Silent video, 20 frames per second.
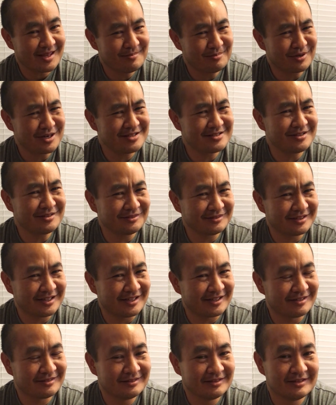Perez Hilton
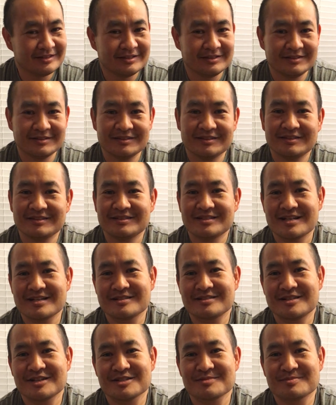here,
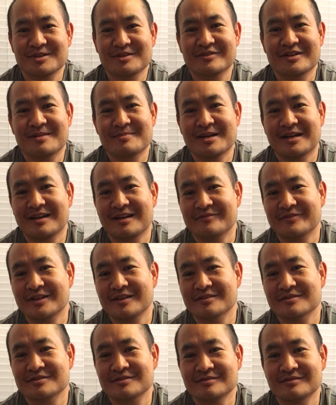Dennis tells me you've not made any
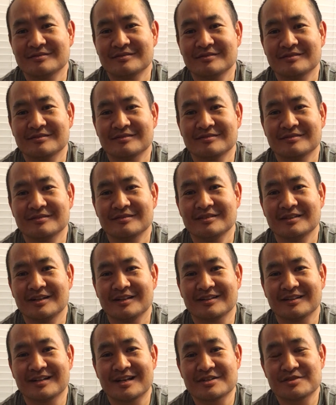videos in
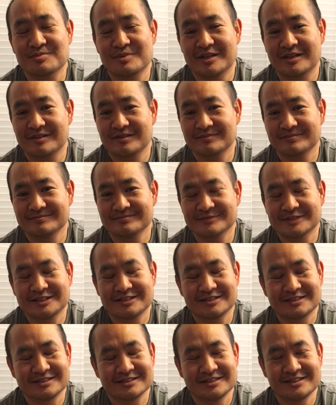the last week.
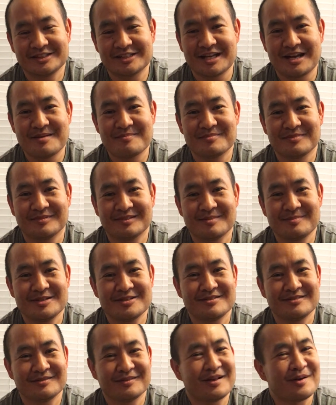Shame.
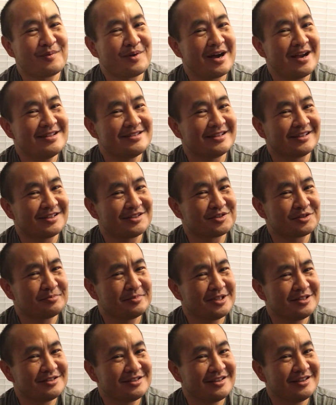Why is it? Because you're
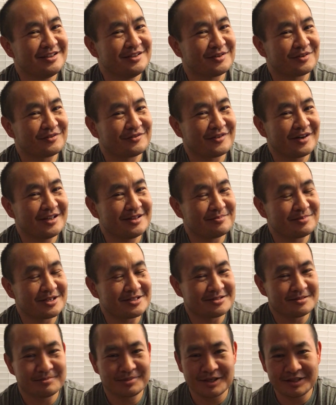busy, you're afraid to press
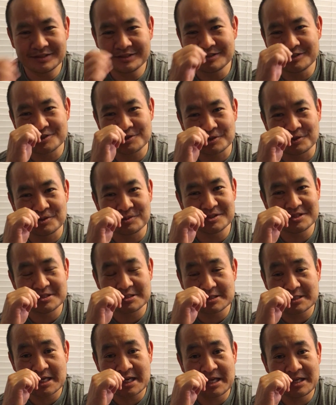the button, you just don't know what to
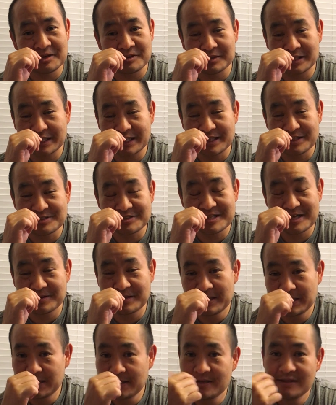say, you don't like how you sound.
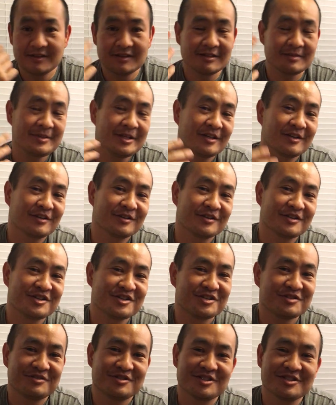Let me
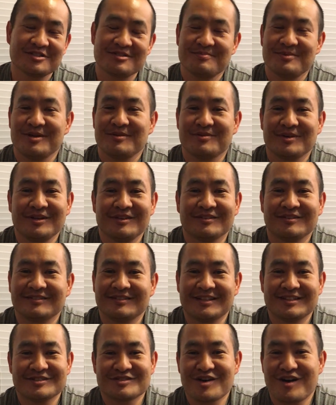encourage you just to be real
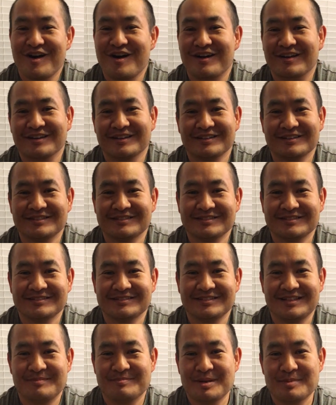and talk.
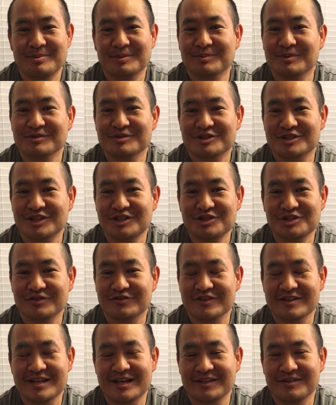And people won't judge you
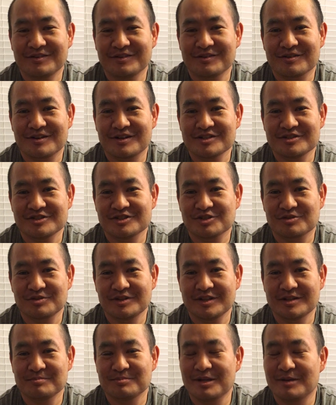for that. You're your harshest
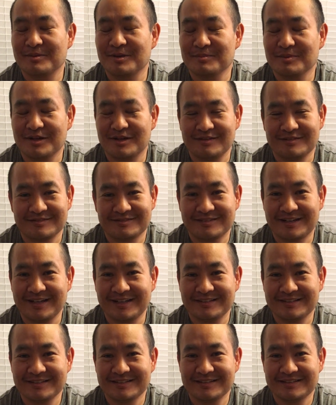critic, blah, blah, blah, right?
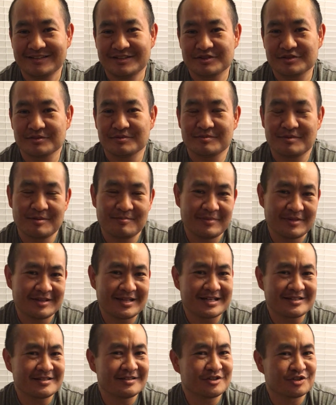So
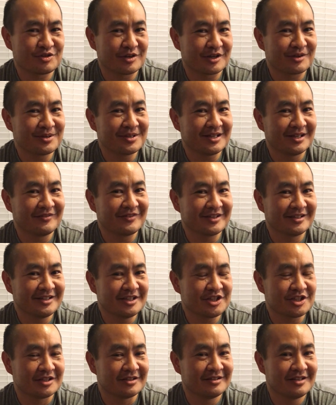that's a triggering if
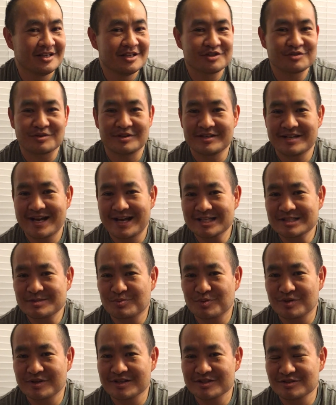condition. So our
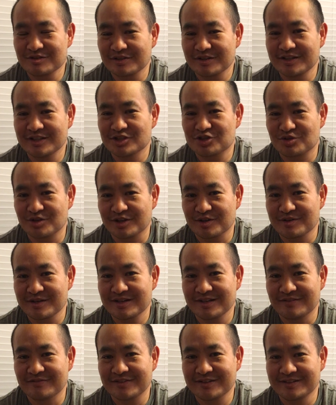dashboard is looking at
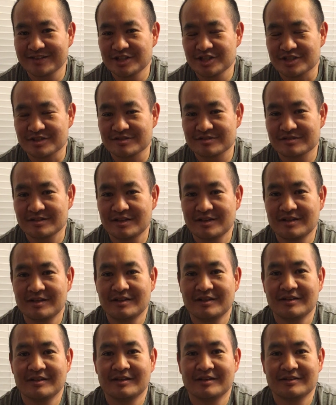triggering if conditions.
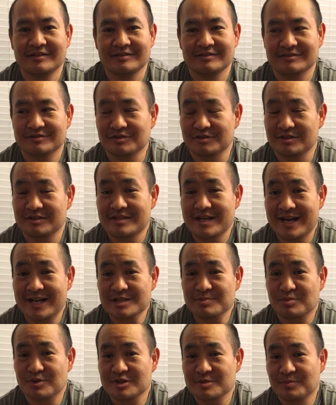So the
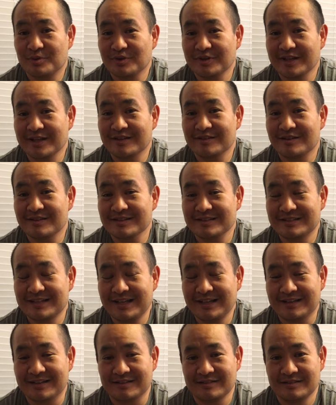dashboard's pulling in all the
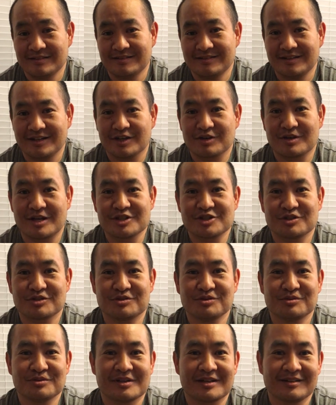data across your
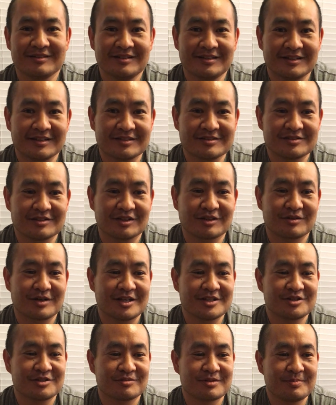Google Analytics,
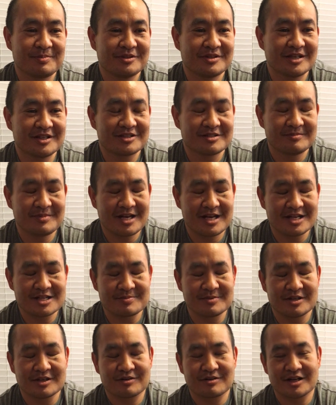across your reputation
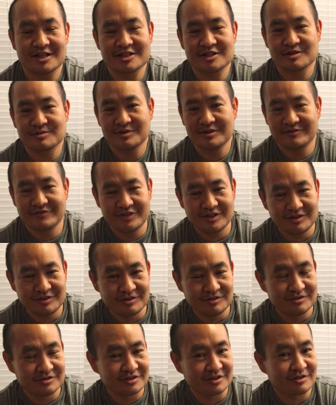management, across your
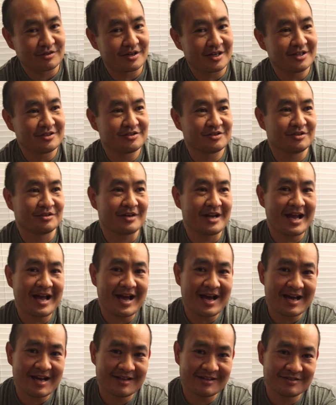reviews, across your
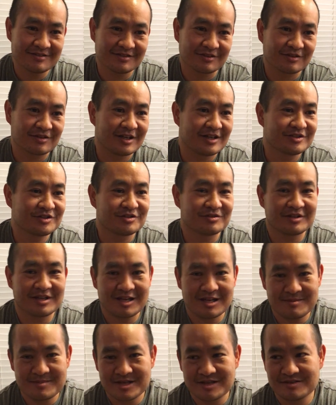ads, across your
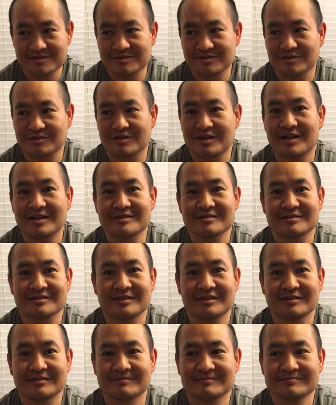emails, across
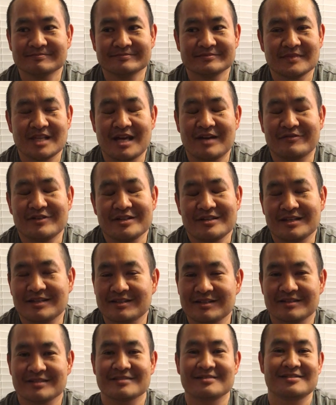like everything
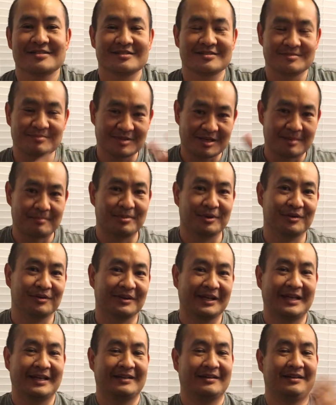that the system can
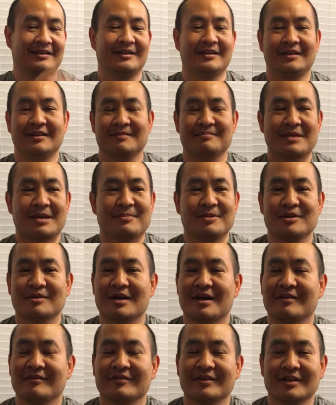pull in. Maybe you
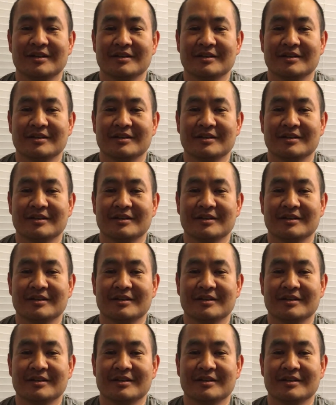have,